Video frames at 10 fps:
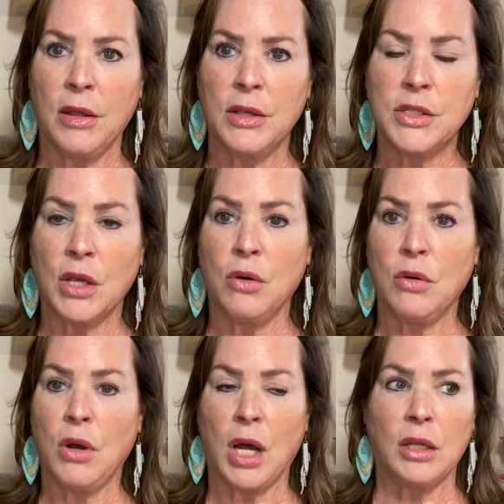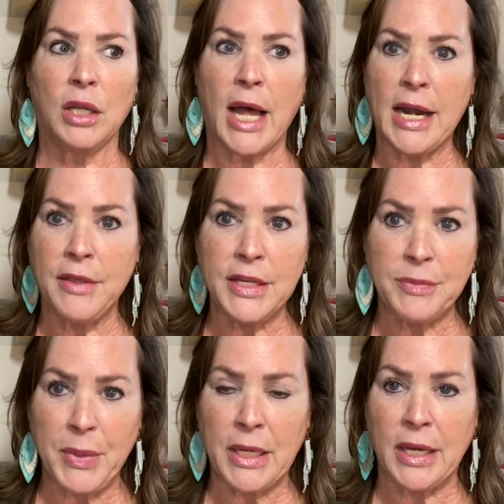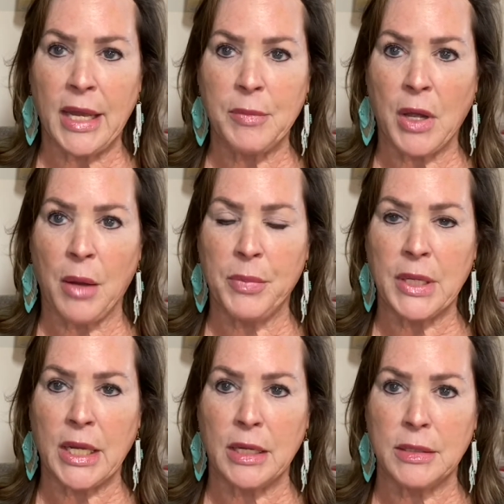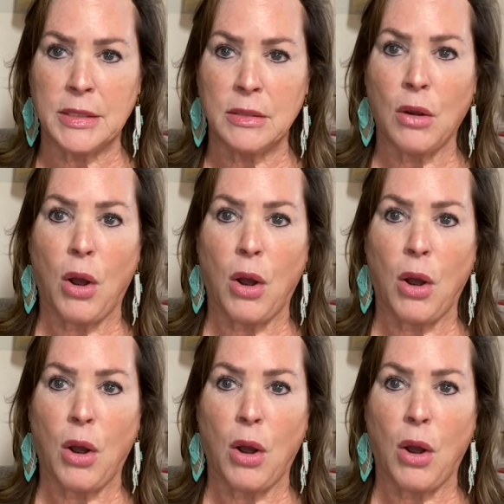So a lot of these big name companies